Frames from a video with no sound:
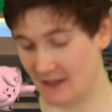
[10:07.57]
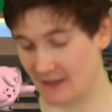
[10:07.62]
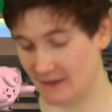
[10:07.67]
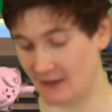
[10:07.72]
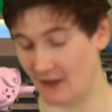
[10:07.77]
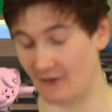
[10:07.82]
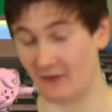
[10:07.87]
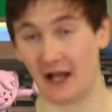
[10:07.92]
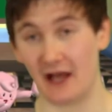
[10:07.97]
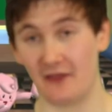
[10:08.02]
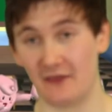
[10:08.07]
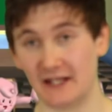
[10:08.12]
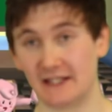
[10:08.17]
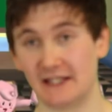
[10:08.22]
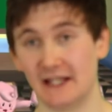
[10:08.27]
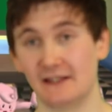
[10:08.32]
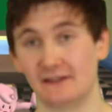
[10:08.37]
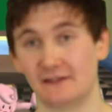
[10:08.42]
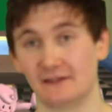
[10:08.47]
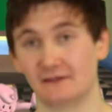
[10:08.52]
So
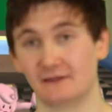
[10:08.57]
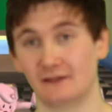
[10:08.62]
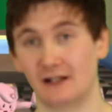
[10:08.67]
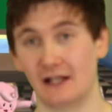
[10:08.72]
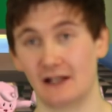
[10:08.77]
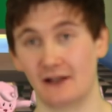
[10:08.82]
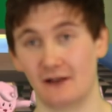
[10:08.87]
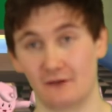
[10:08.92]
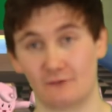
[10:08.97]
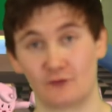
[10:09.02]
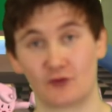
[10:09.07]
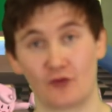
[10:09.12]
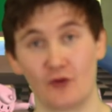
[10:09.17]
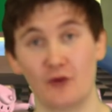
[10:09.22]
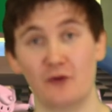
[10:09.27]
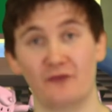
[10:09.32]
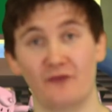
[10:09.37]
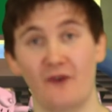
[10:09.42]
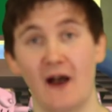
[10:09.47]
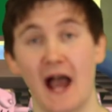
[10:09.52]
this is like a
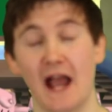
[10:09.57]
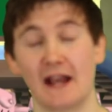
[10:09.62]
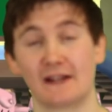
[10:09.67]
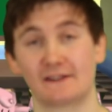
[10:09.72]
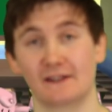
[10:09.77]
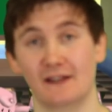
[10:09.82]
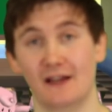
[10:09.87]
true fact.